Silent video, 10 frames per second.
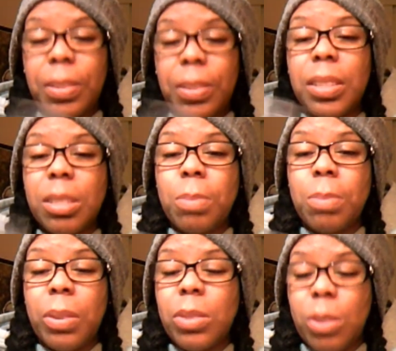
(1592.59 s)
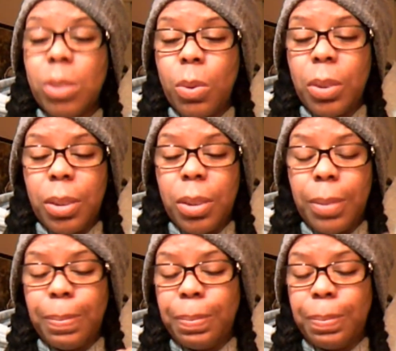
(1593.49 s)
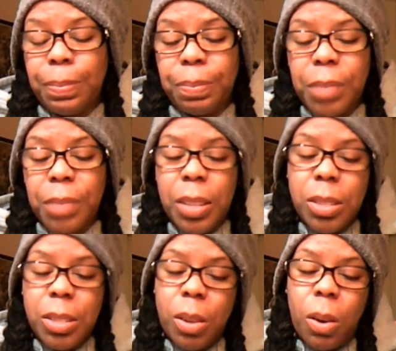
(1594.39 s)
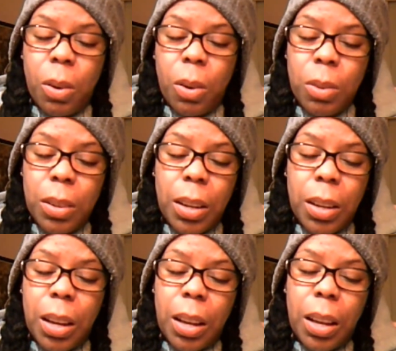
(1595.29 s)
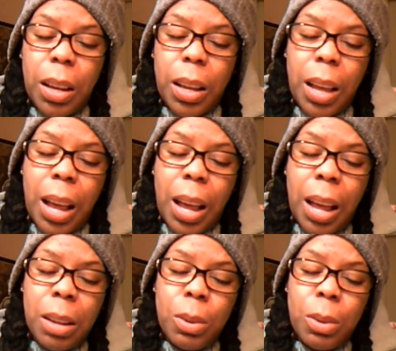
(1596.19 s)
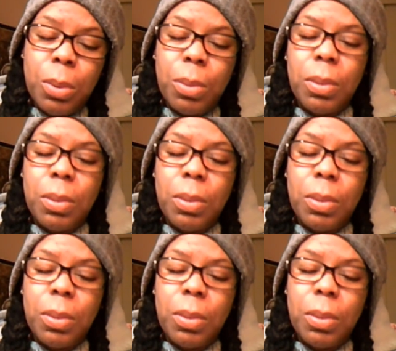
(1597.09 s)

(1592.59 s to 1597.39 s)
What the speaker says: this smells so good. It's called Aloe